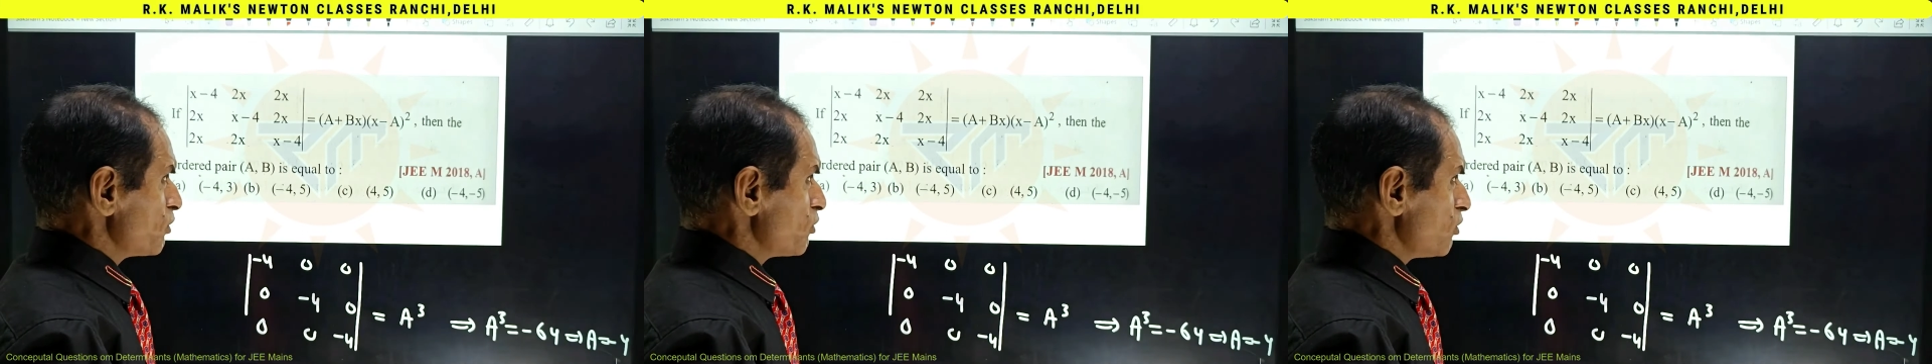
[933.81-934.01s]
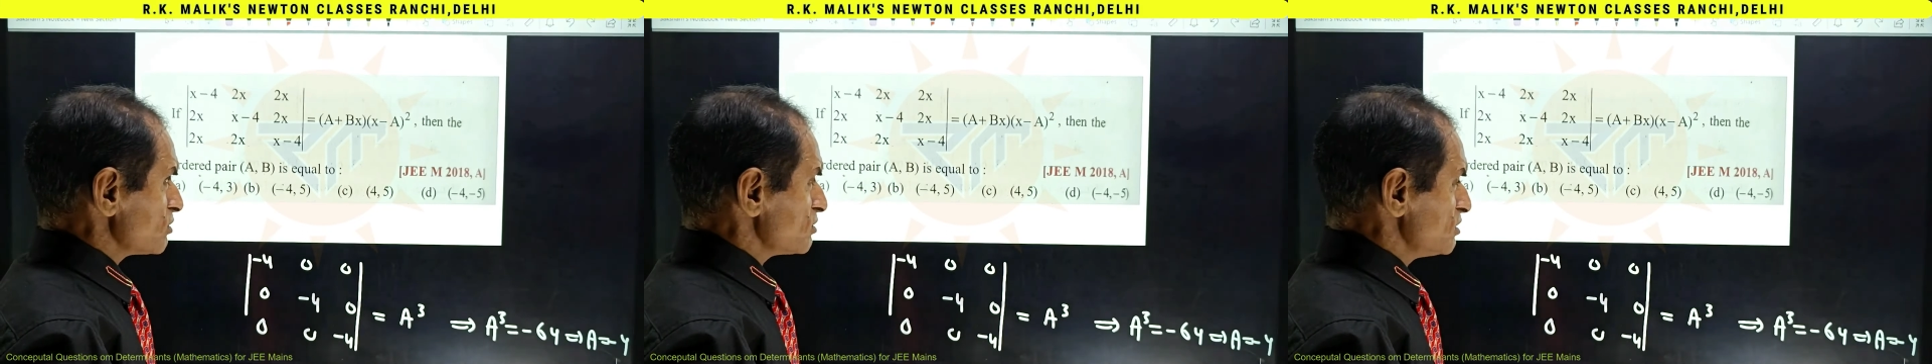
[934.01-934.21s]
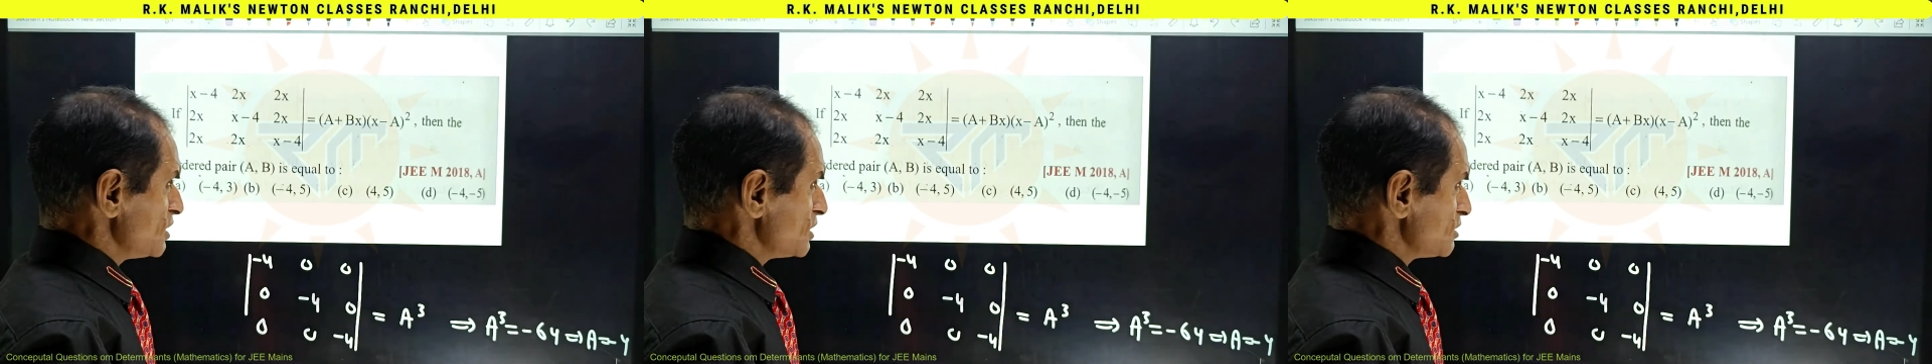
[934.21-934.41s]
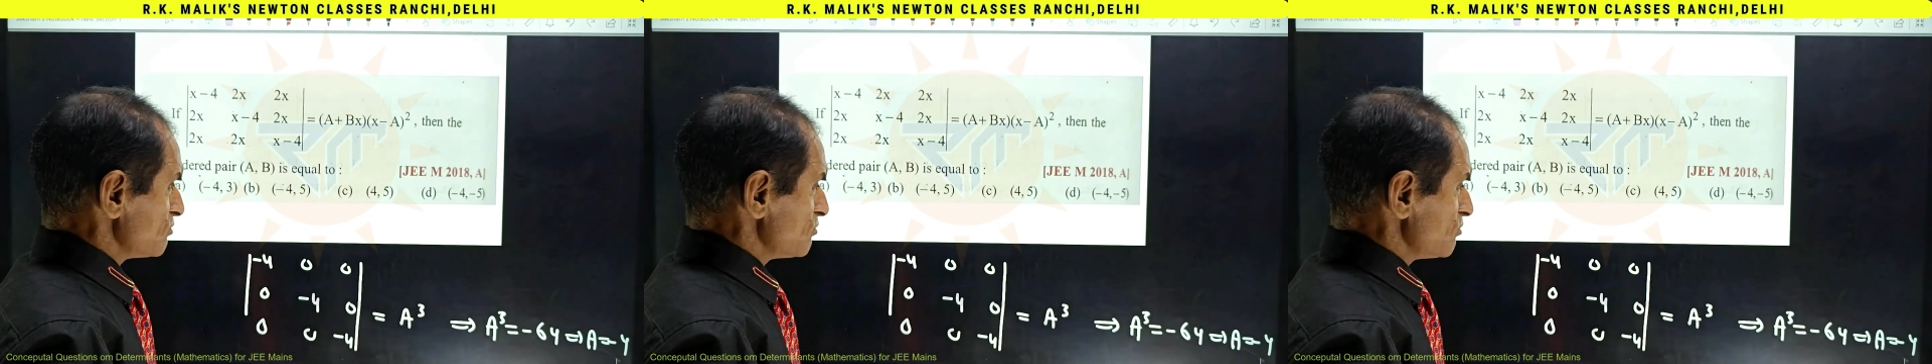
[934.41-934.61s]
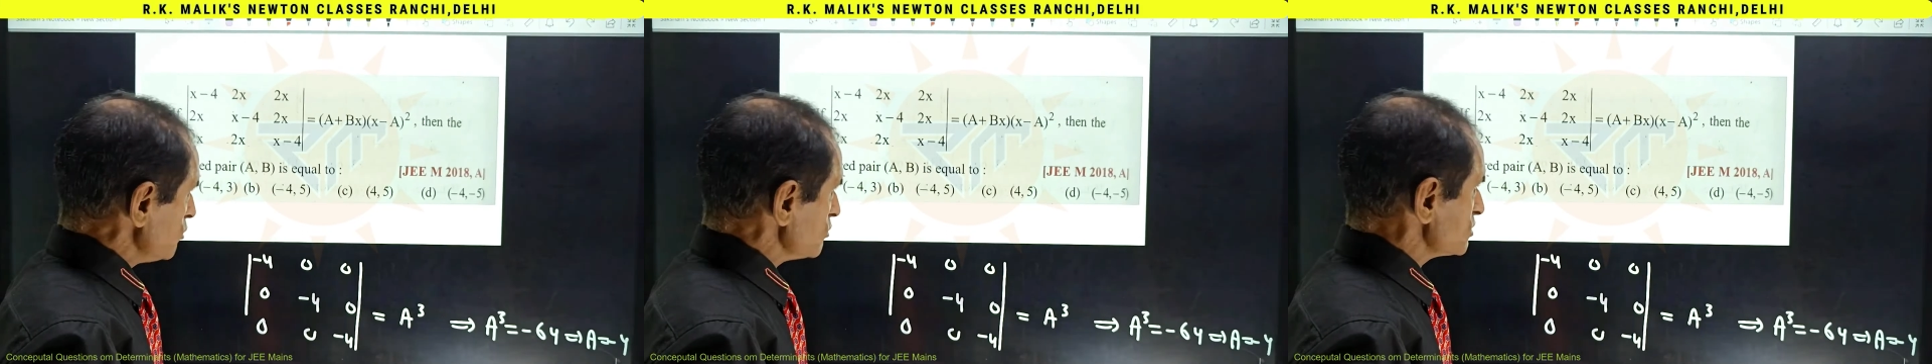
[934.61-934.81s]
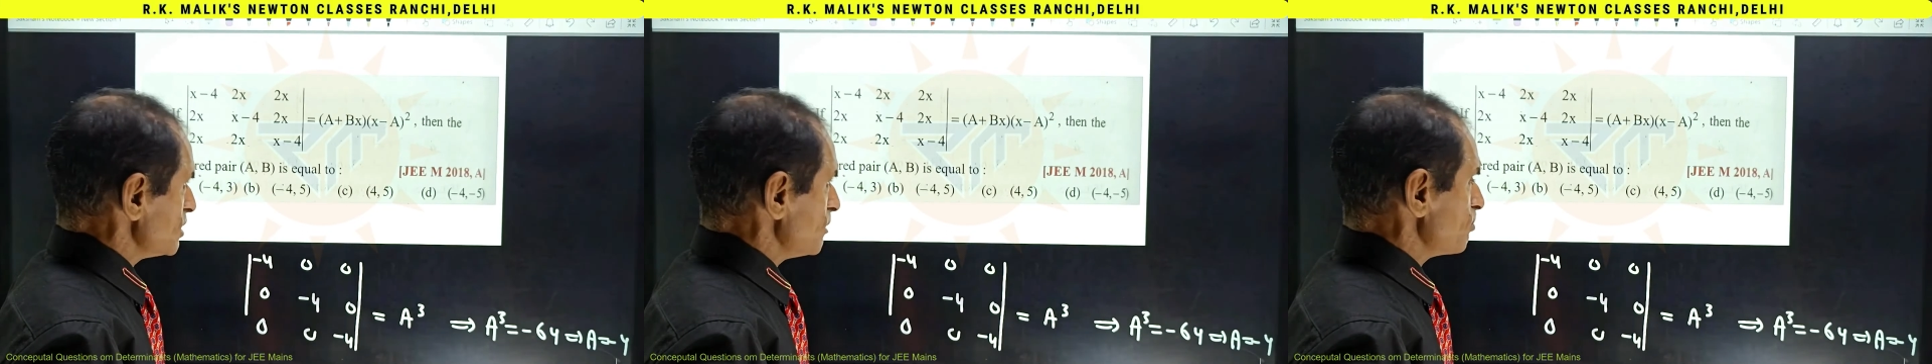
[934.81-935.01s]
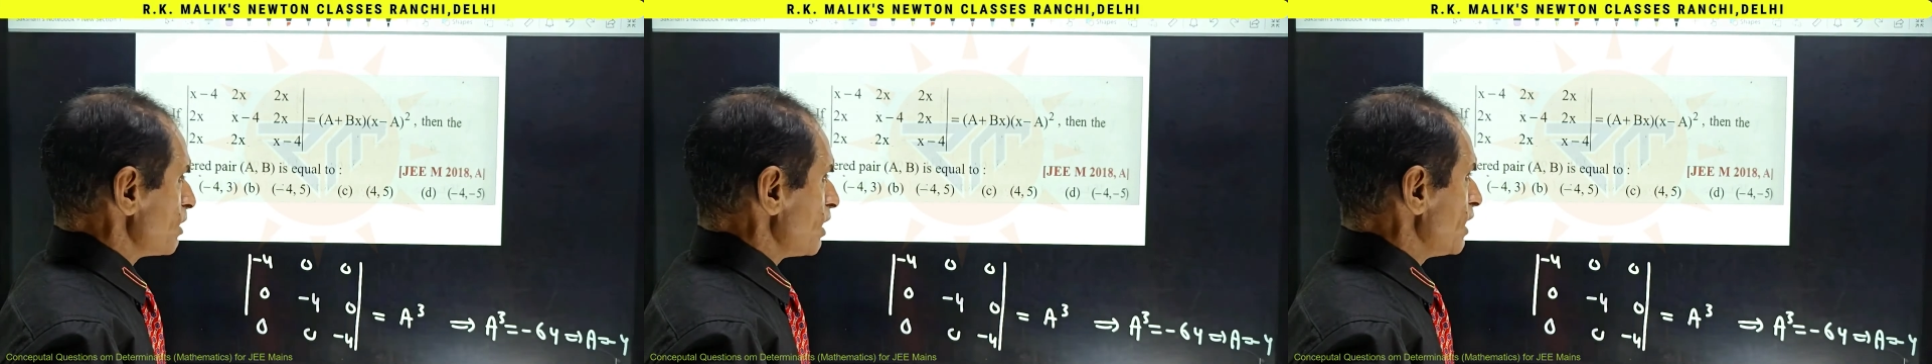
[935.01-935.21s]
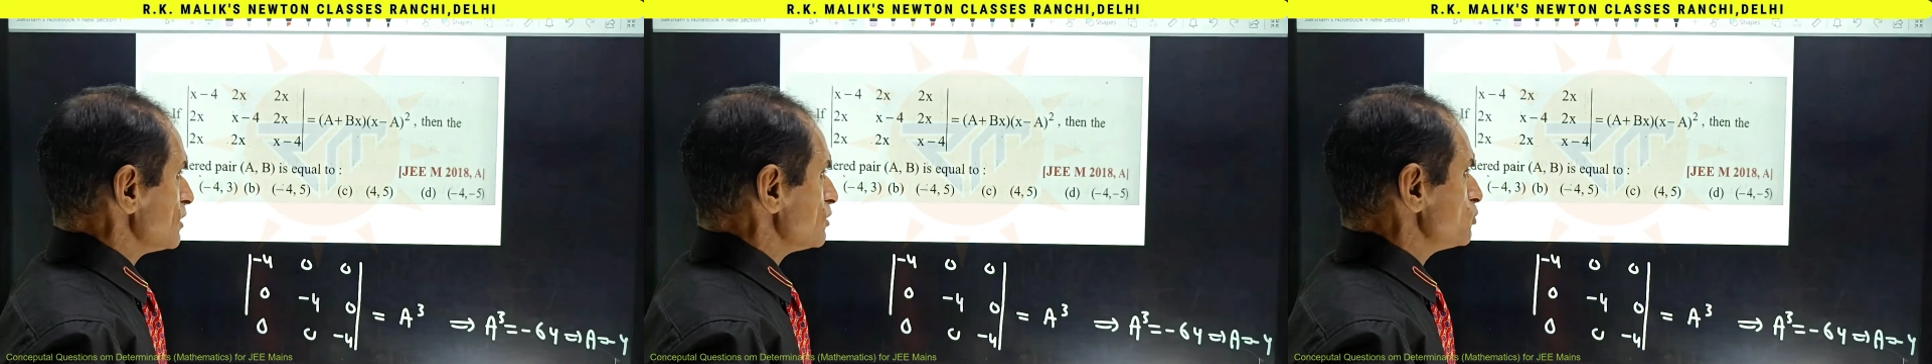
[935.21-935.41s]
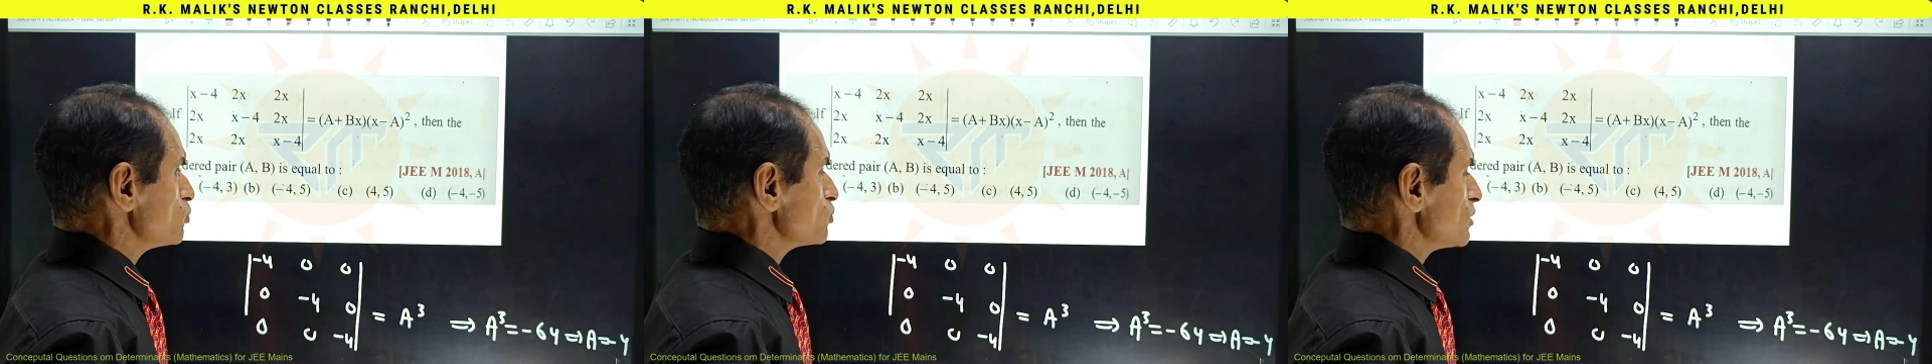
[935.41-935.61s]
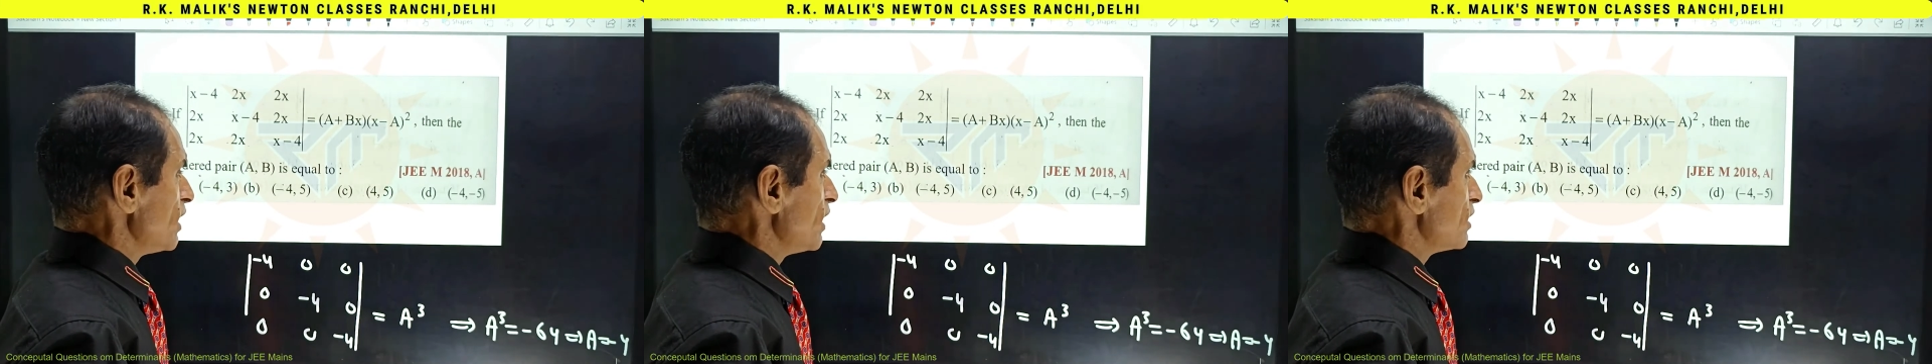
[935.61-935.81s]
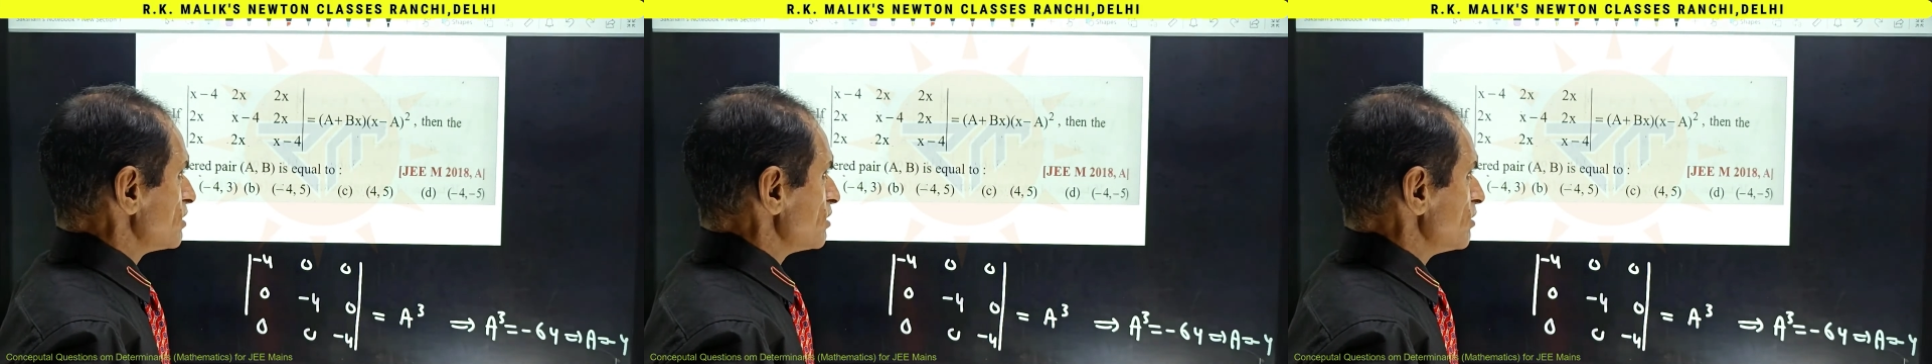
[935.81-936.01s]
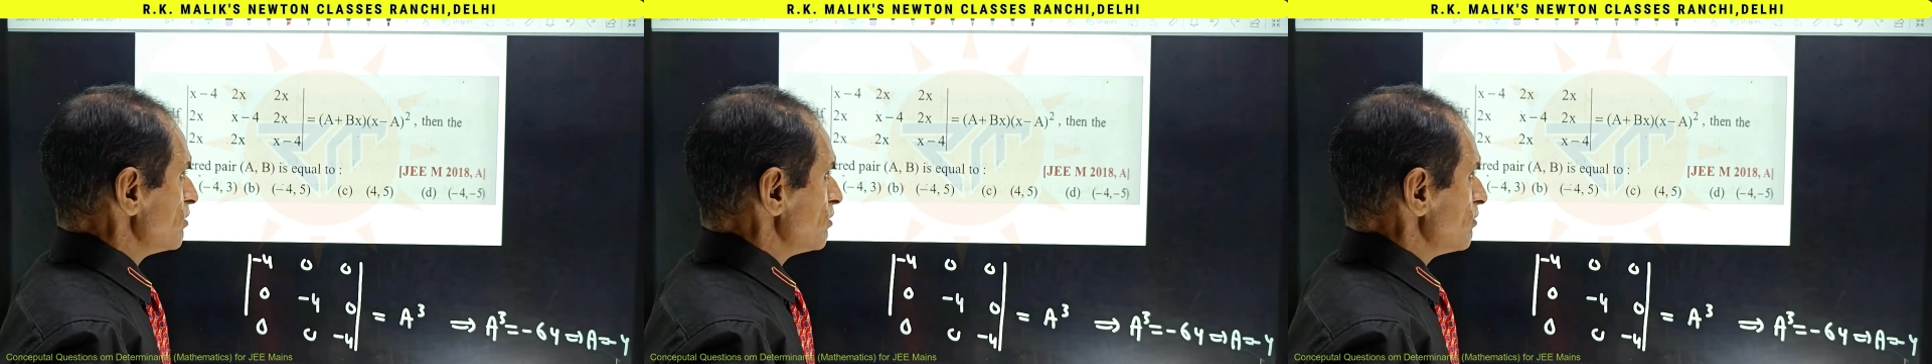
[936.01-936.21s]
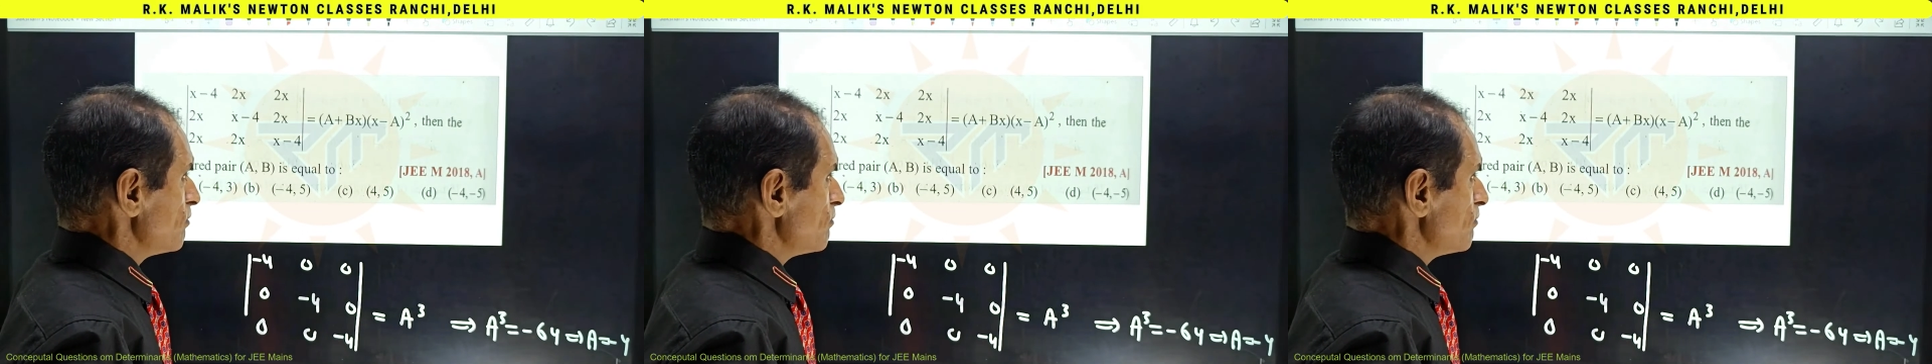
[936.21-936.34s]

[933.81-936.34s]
because this concept I use at